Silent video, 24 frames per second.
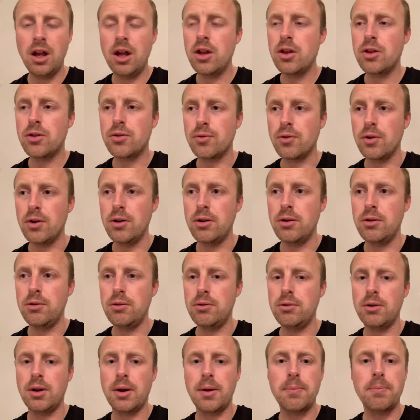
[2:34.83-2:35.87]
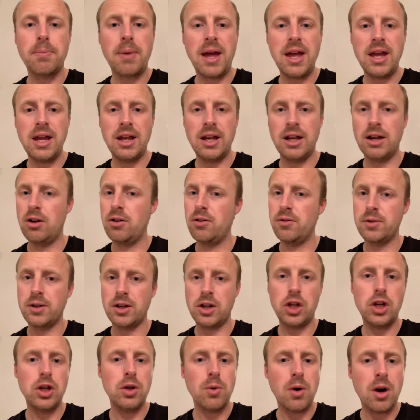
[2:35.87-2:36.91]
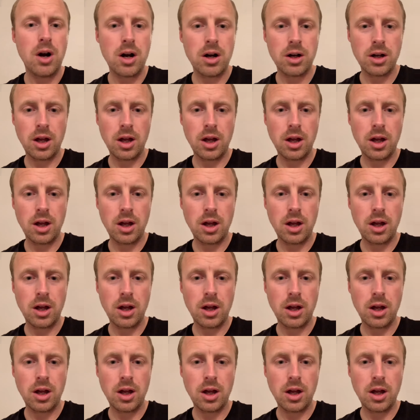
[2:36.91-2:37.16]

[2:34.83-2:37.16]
through paying on QR